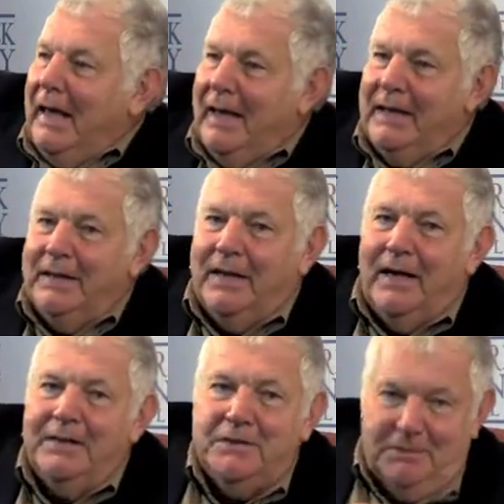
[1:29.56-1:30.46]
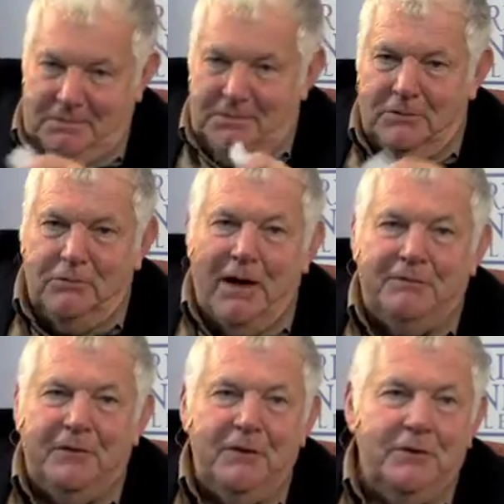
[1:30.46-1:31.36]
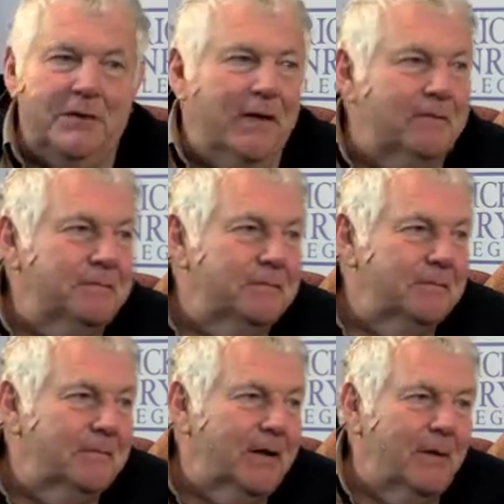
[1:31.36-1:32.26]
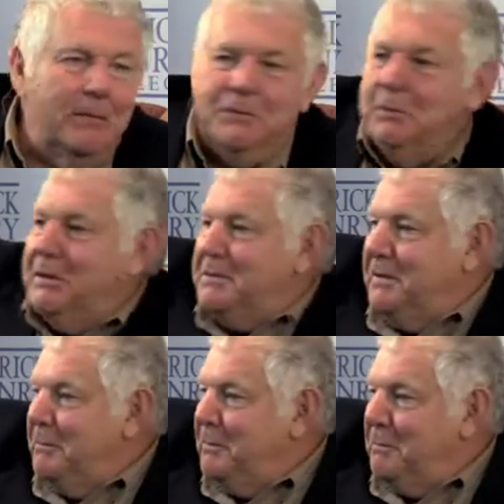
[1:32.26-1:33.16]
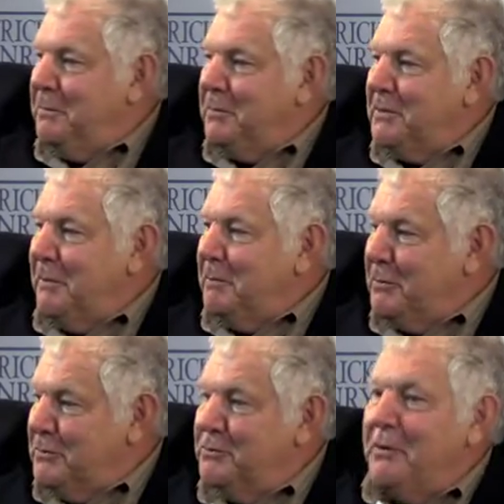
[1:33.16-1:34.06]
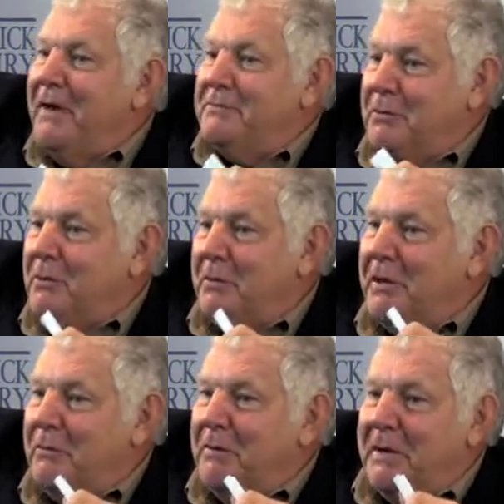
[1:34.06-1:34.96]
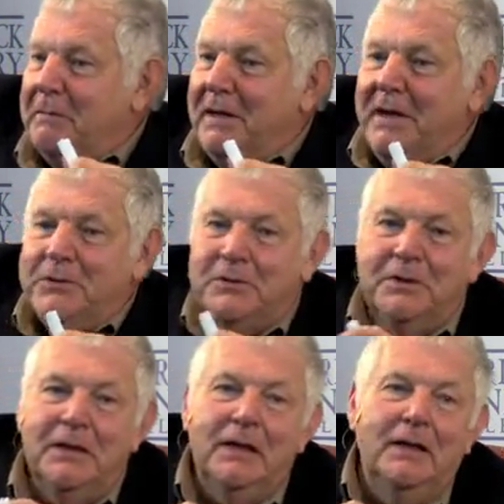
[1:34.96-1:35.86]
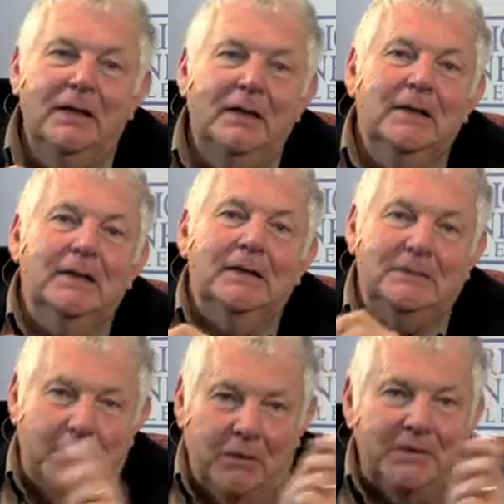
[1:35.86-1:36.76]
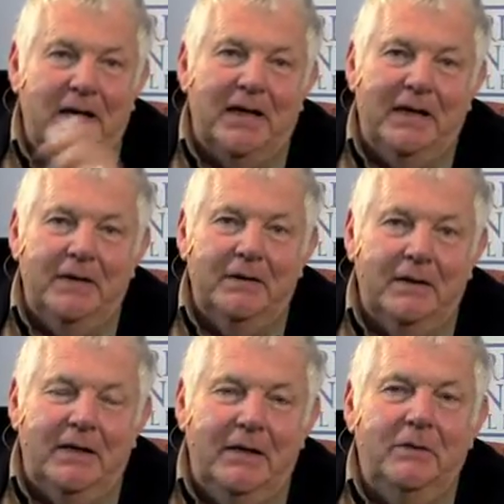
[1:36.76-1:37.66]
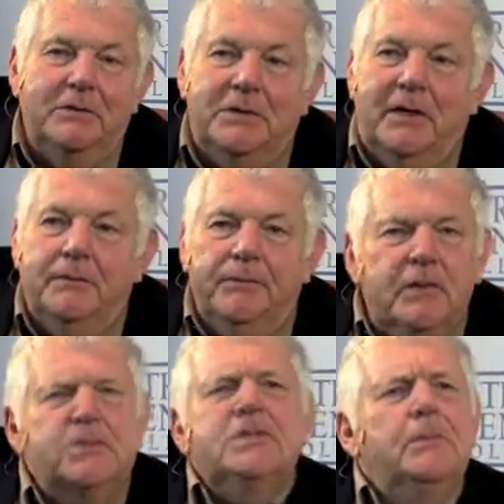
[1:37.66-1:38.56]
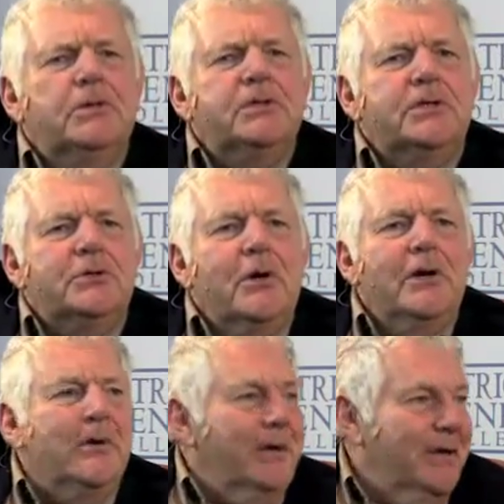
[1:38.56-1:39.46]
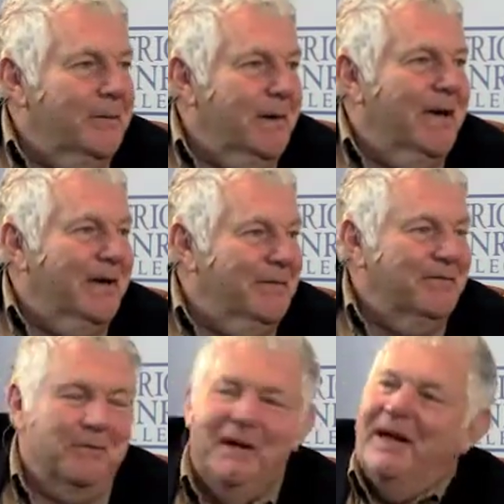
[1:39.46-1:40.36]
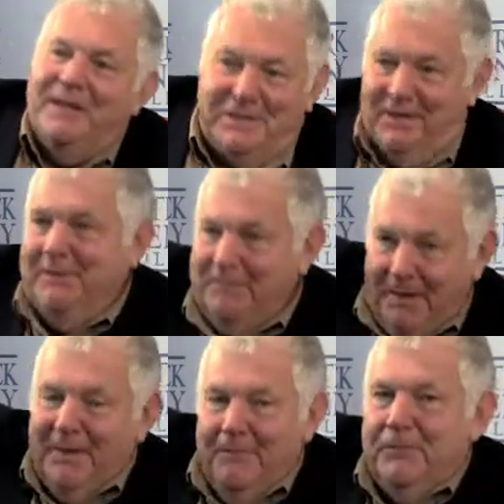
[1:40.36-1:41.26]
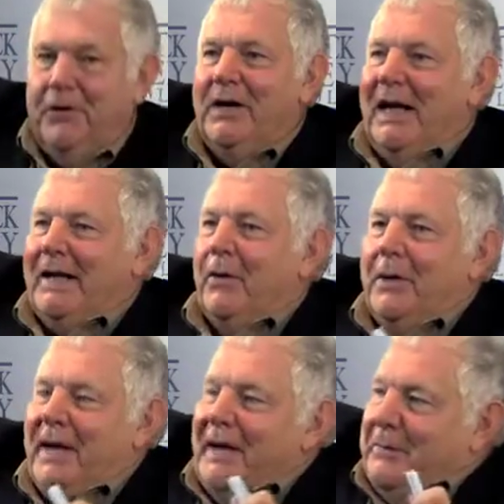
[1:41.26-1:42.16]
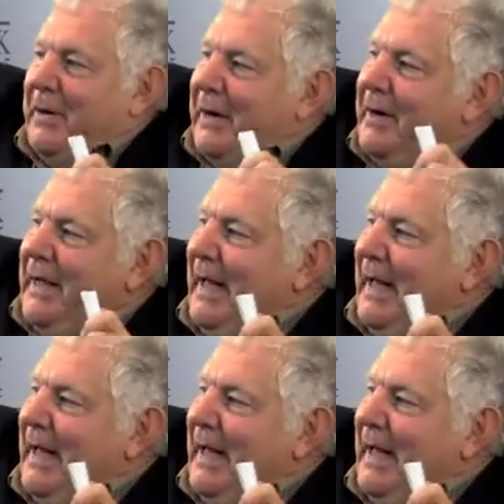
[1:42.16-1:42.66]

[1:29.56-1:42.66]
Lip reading: And I said, draft it yourself. I always want to see how a person drafts their own letter of recommendation. So I once had a kid who said, "This is the most extraordinary young man I've ever met." I said, "You're not going anywhere."